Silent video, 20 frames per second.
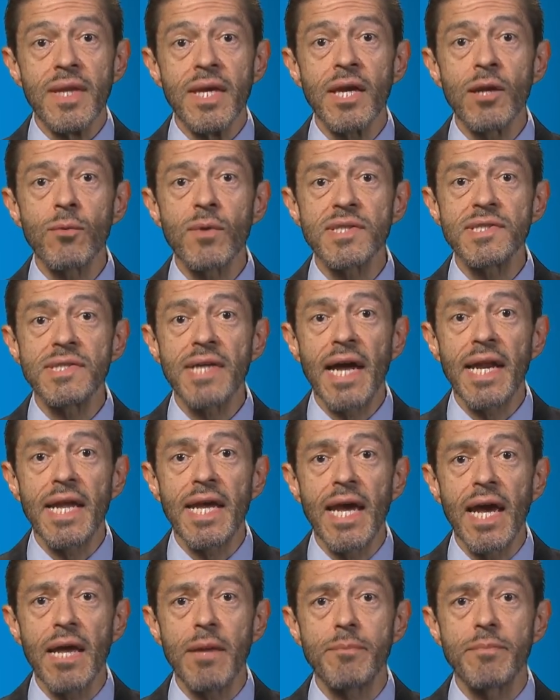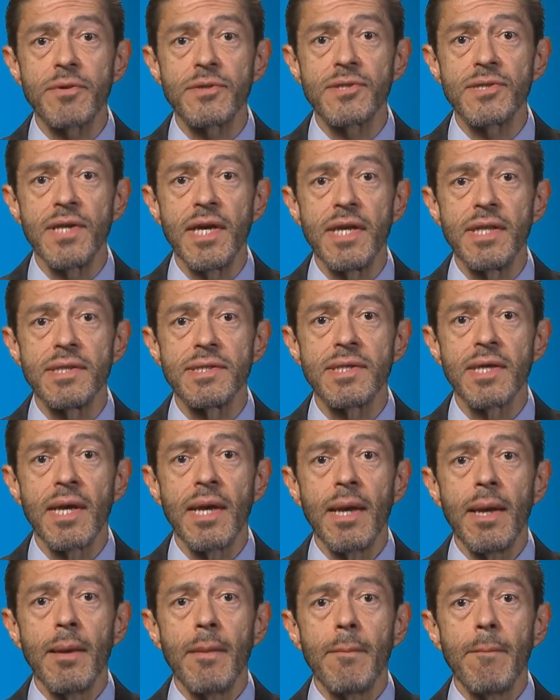it was 98%.
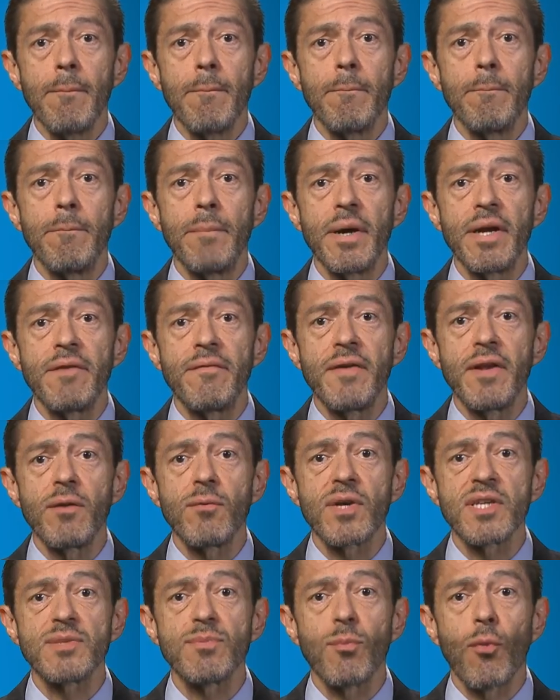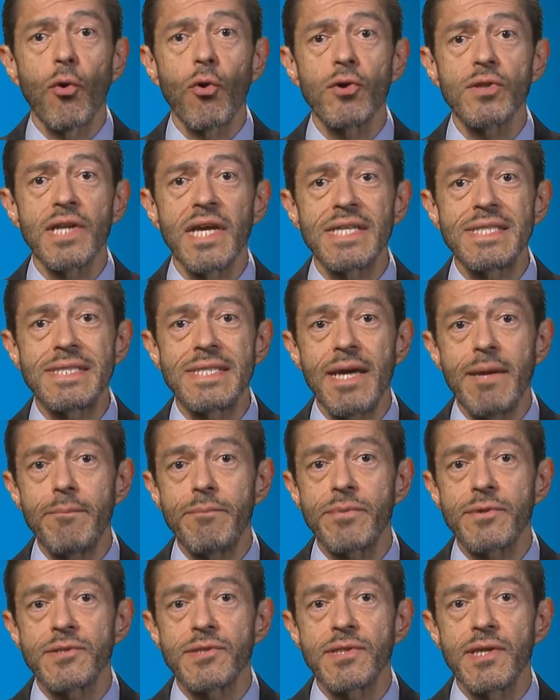But if it was more than
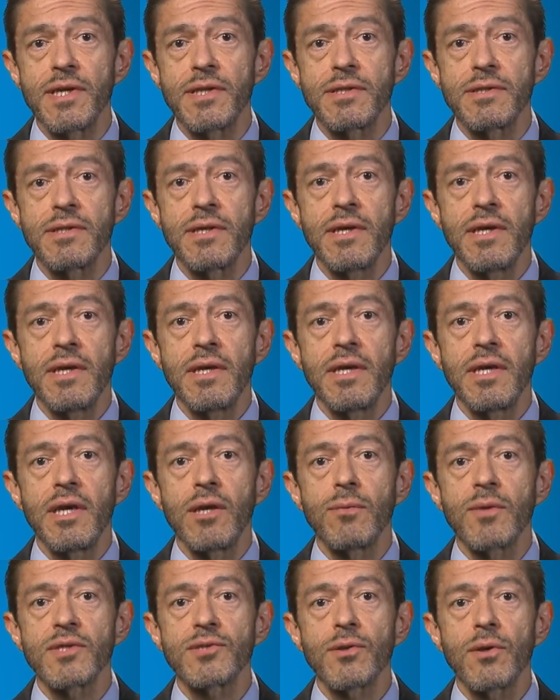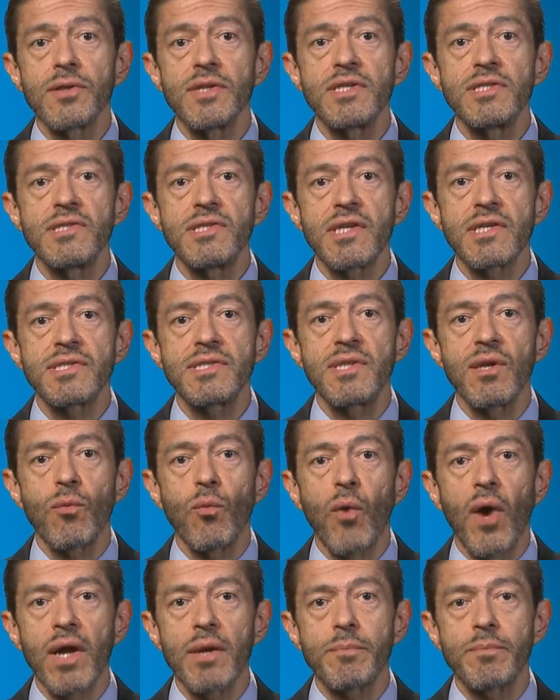10%, it was only
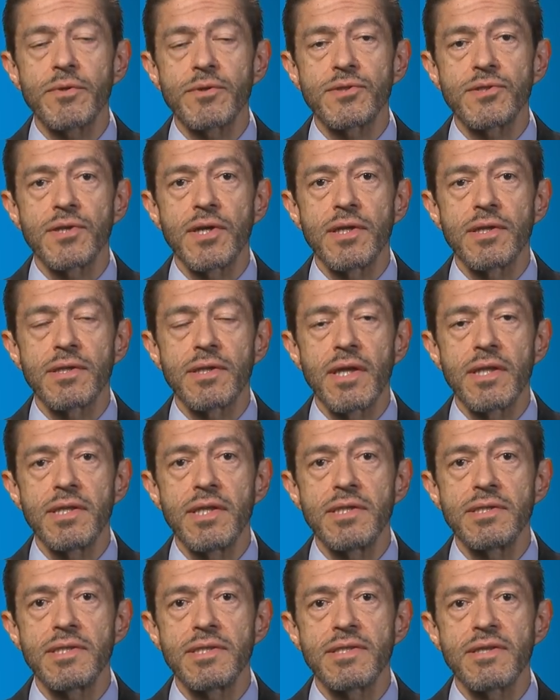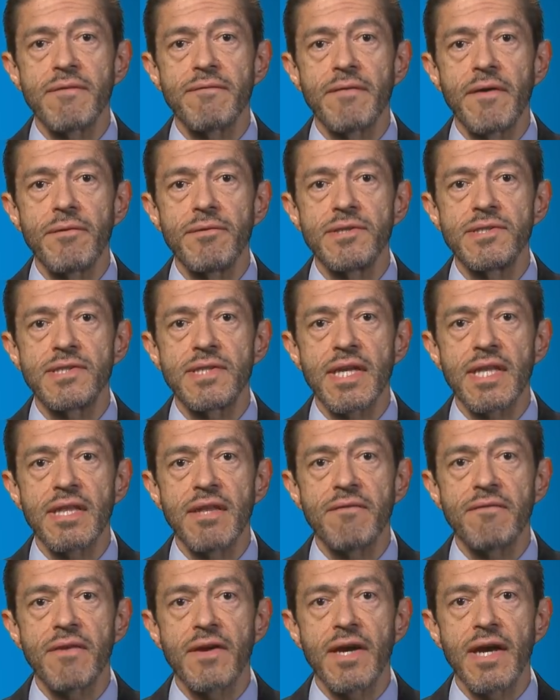61%. And this is a very
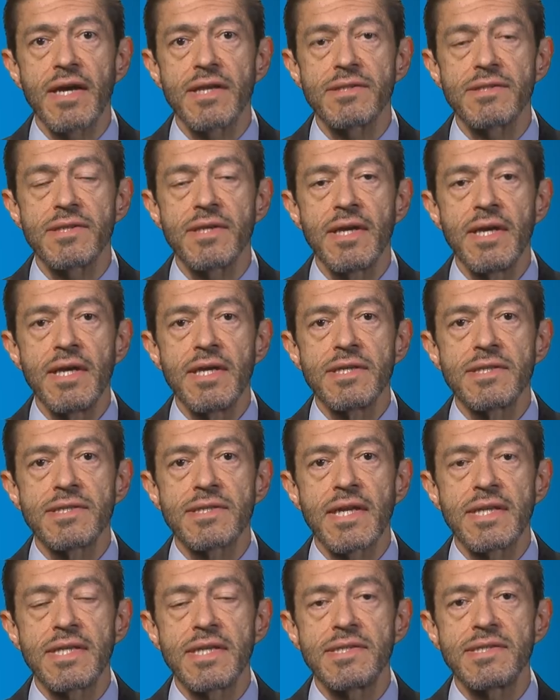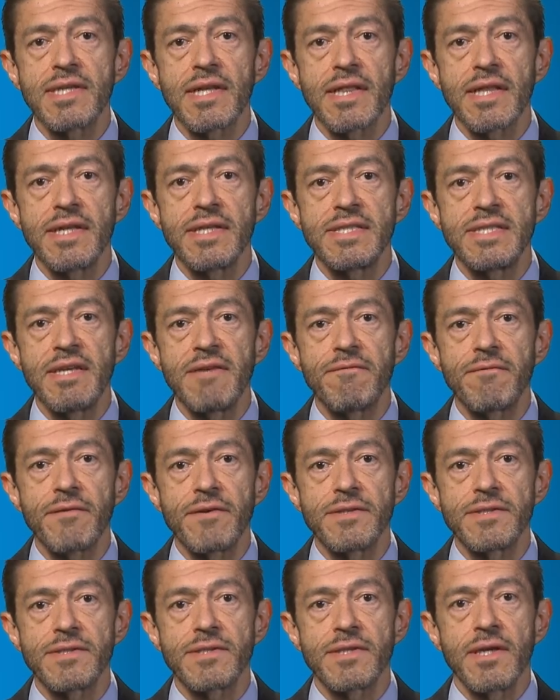significant, statistically
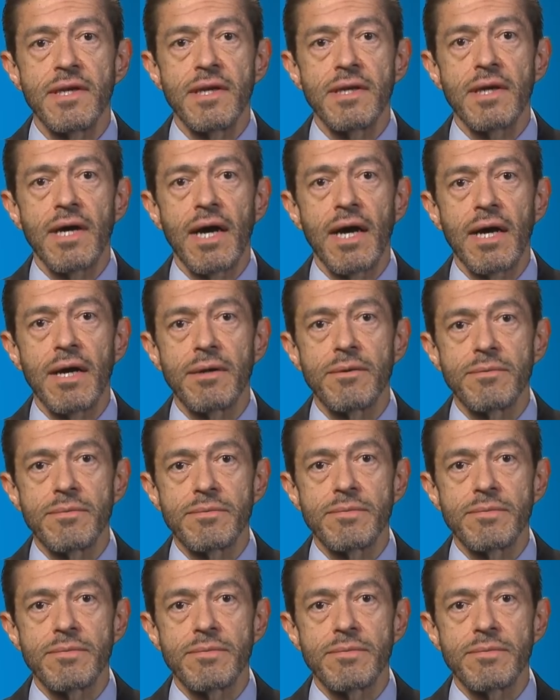different uh,